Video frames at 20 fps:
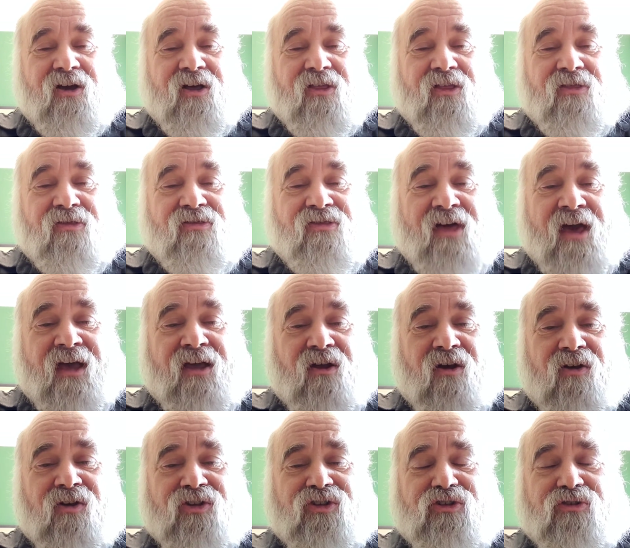That
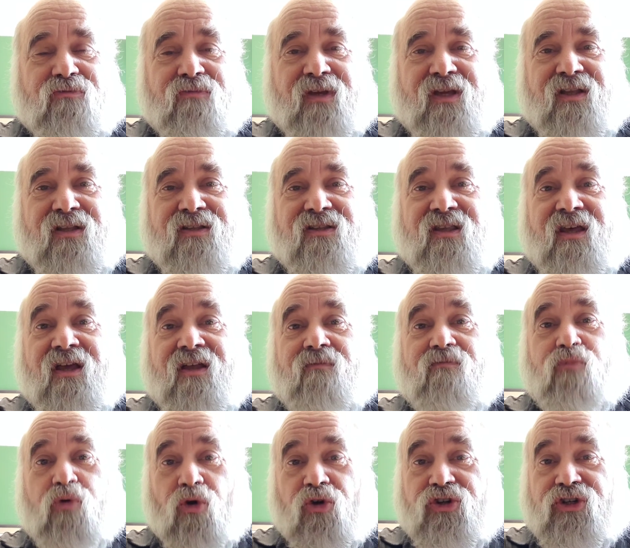also means
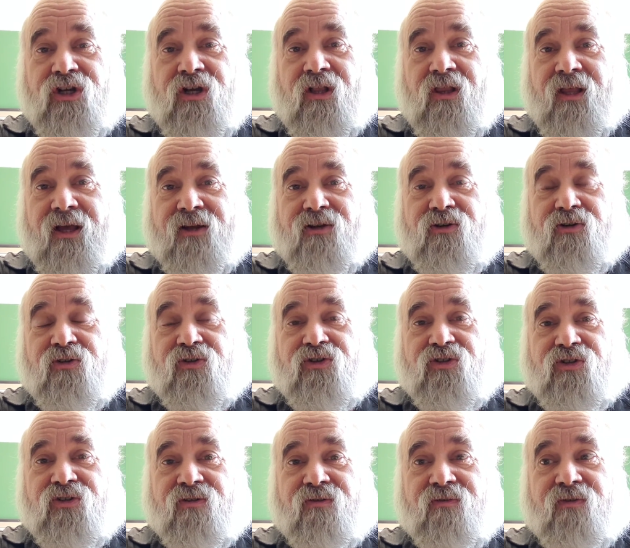that Porsche
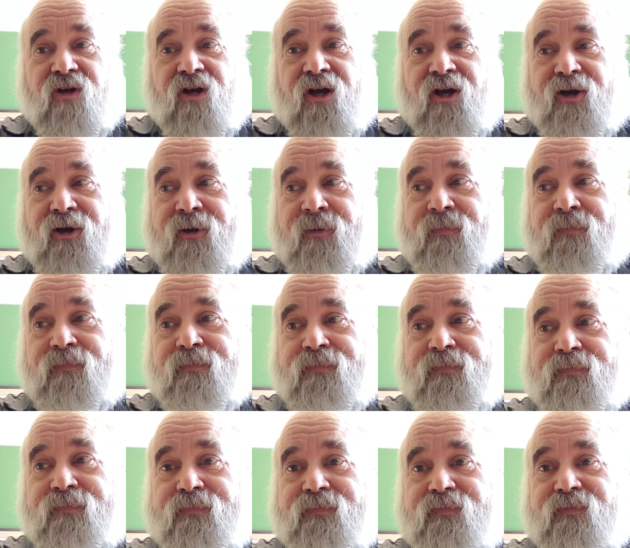collectors, the
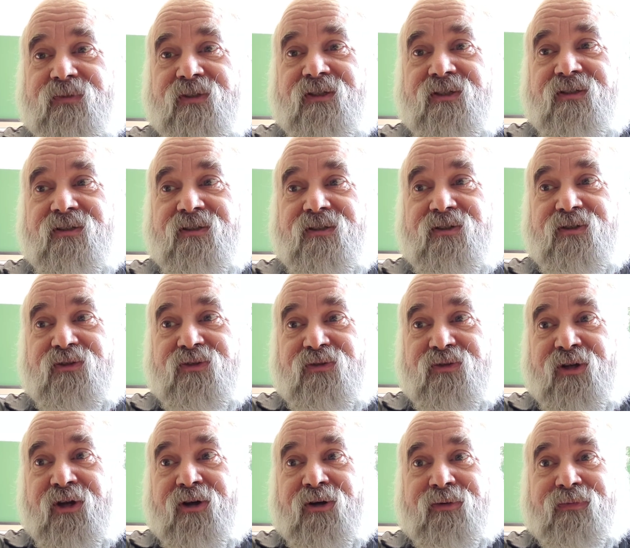
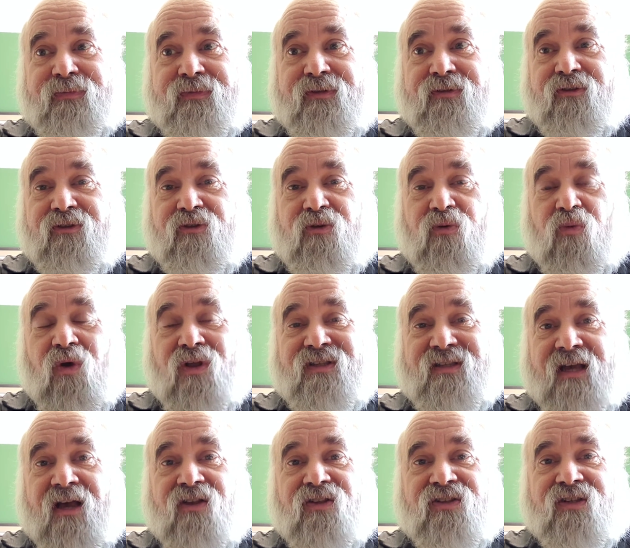ones
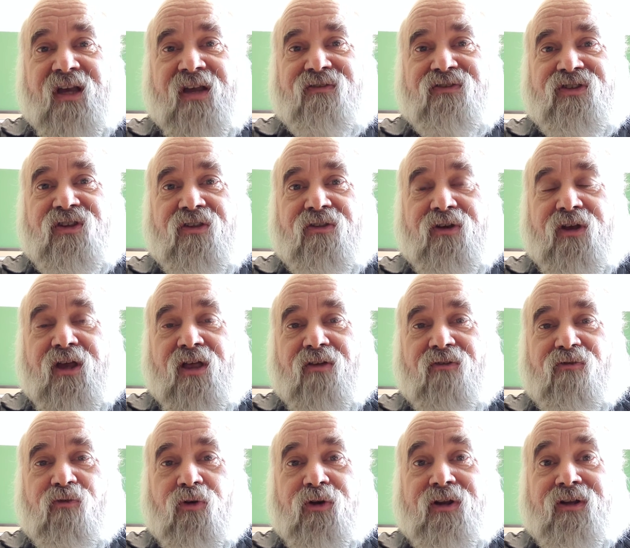outside of Southern
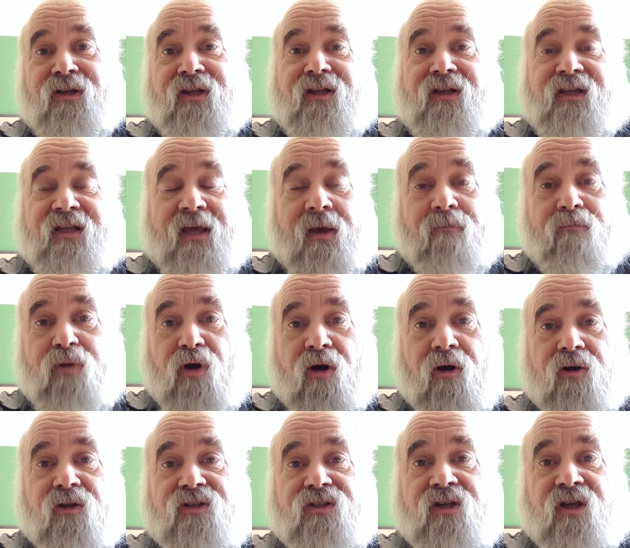California need to get
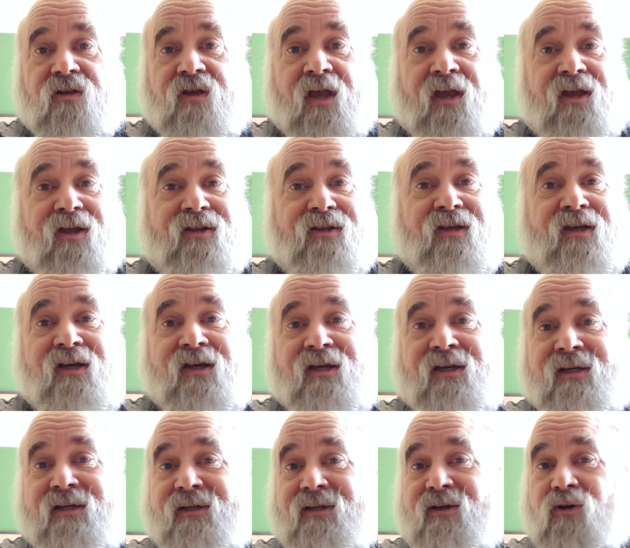parts
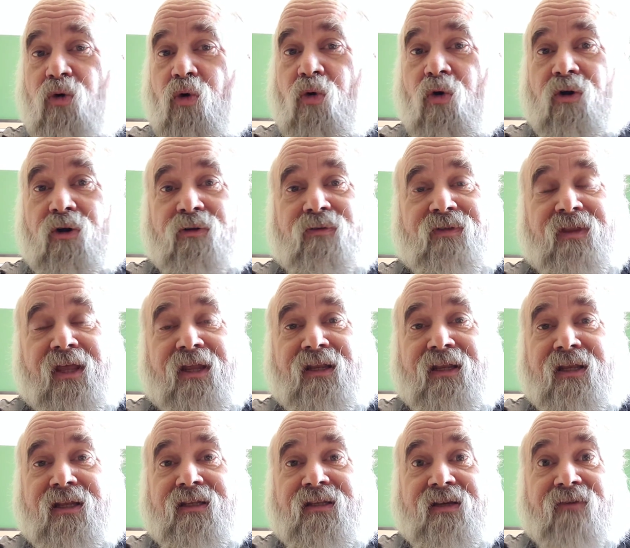or they
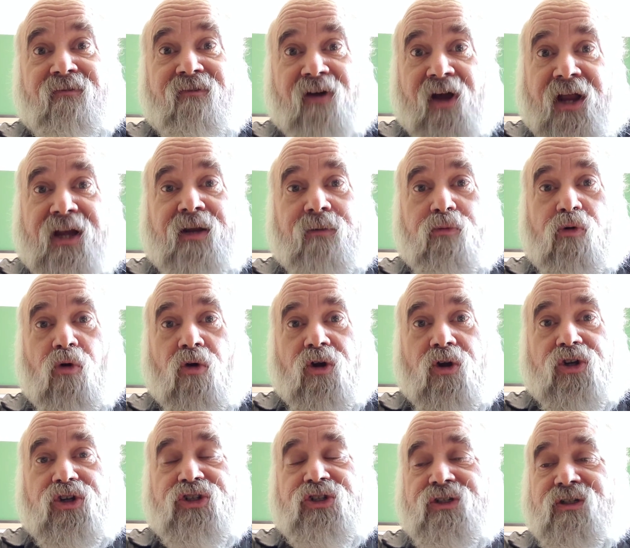need to find a
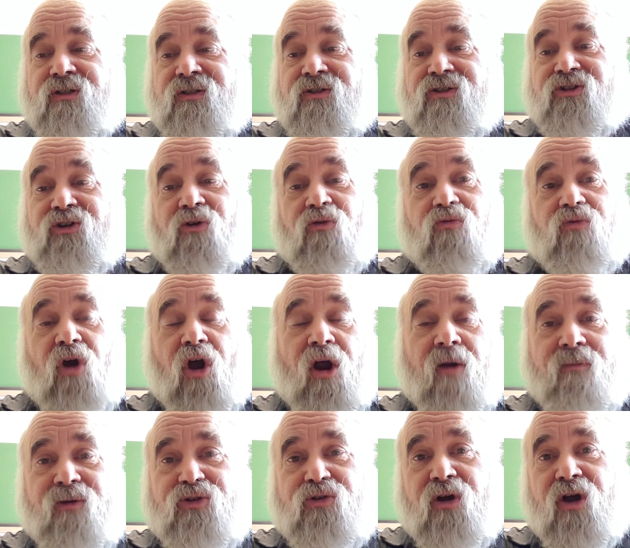Porsche. So
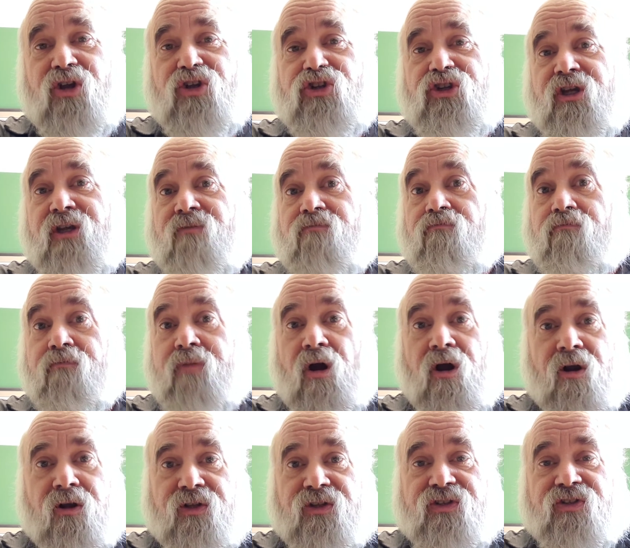arbitraging
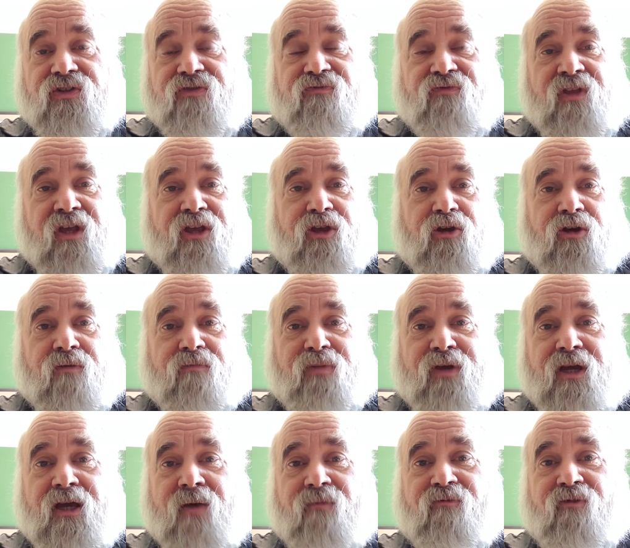parts that you could
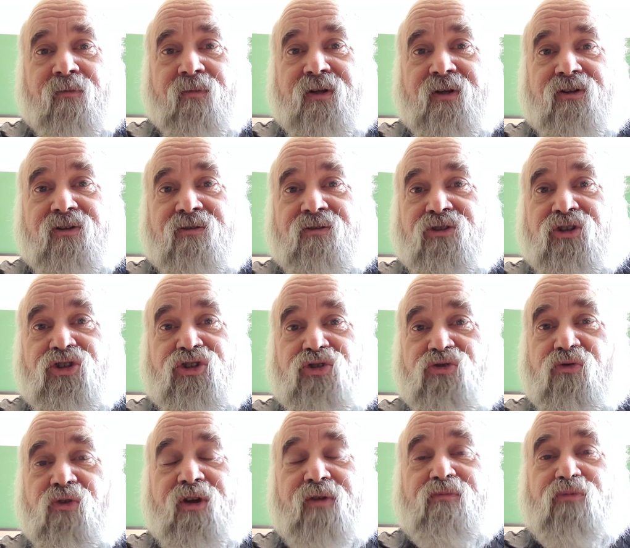pick up from a
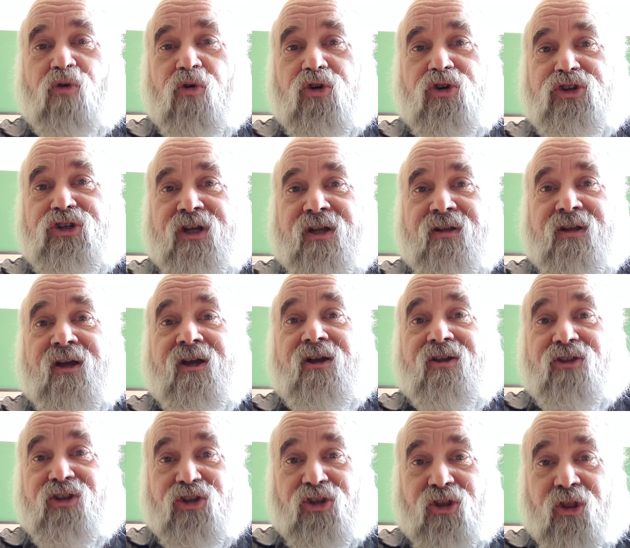destroyed Porsche at
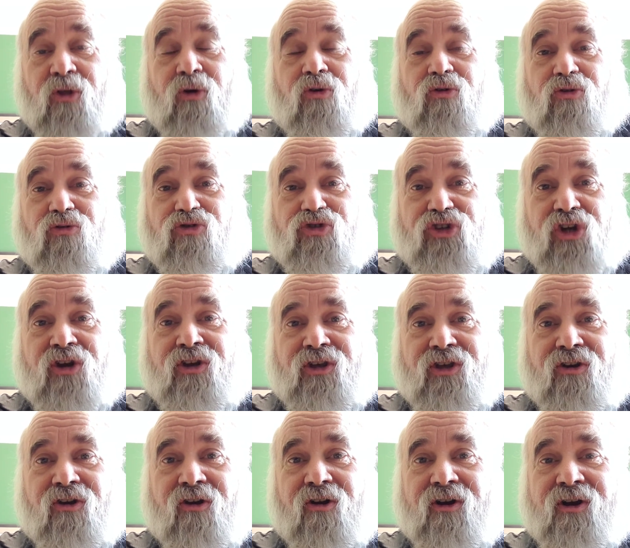the local
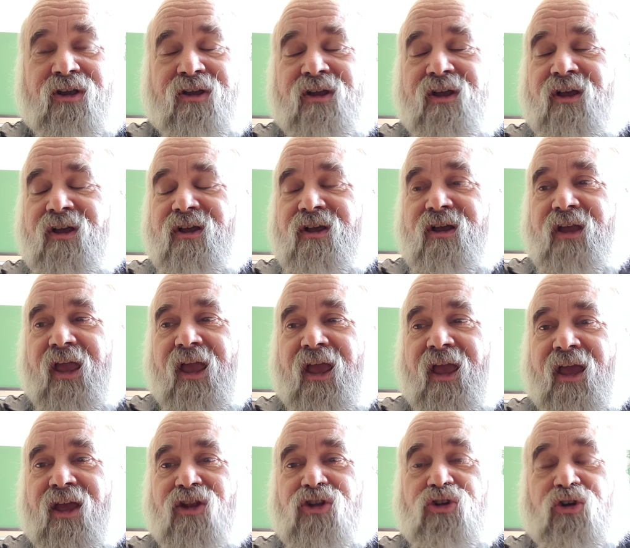junkyard
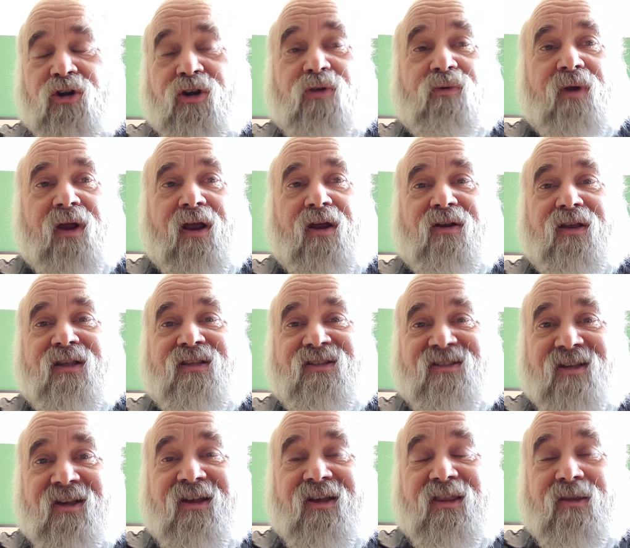and turning around and
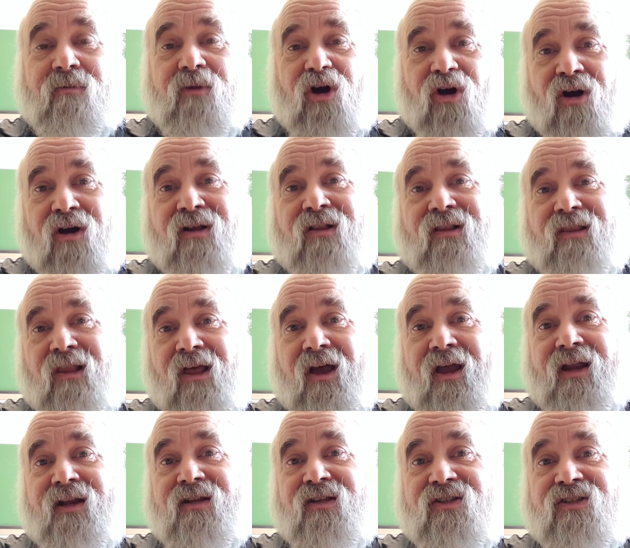selling them
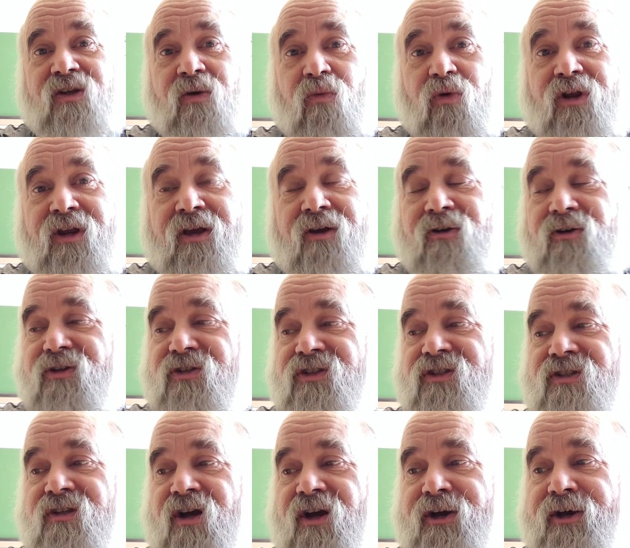online to someone
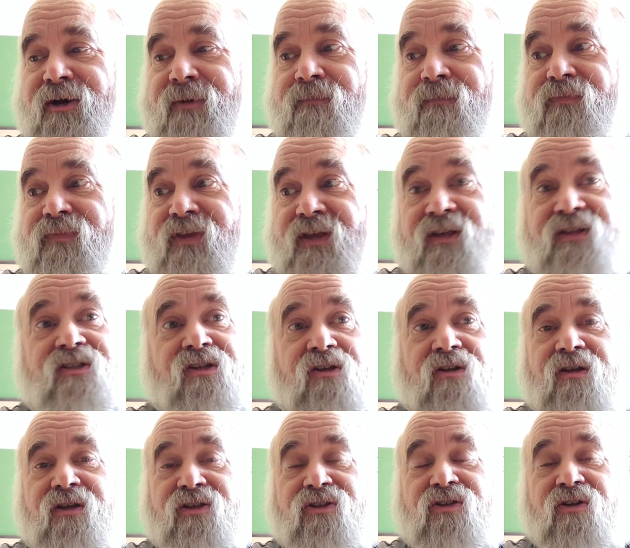else is
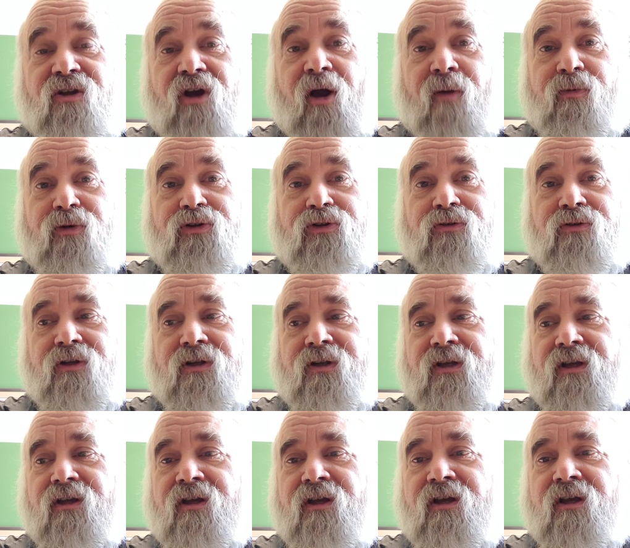an
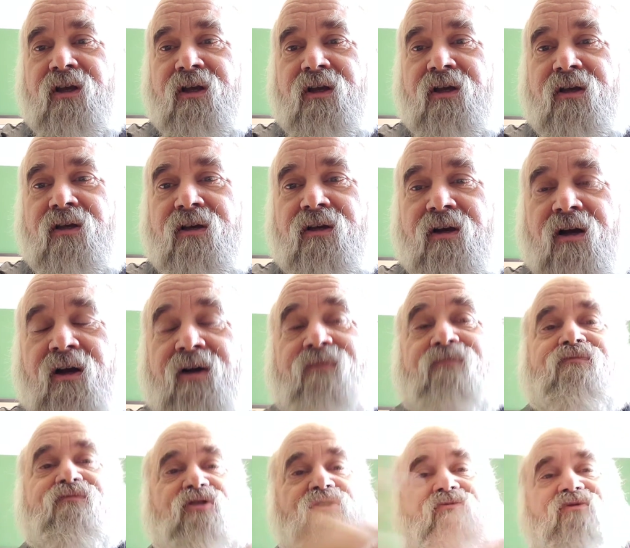opportunity.
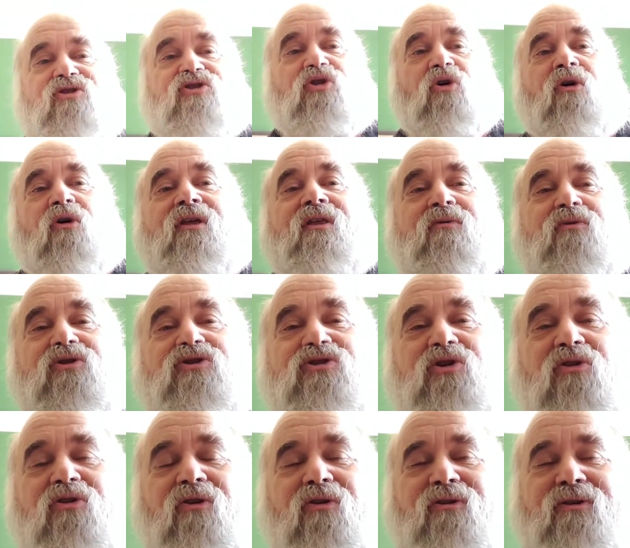Story that was
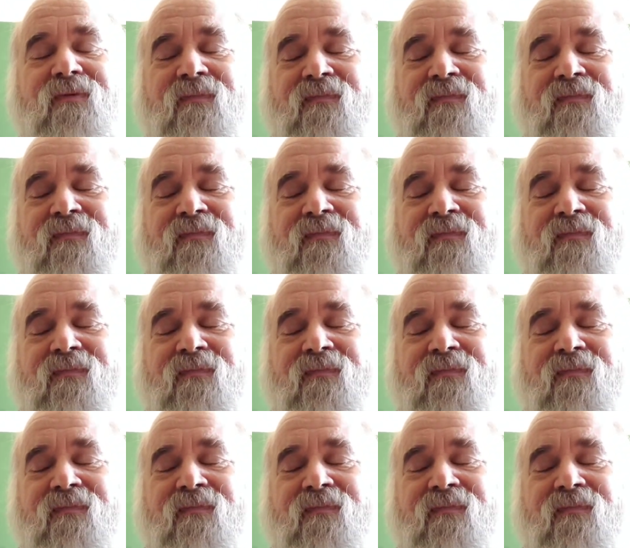told.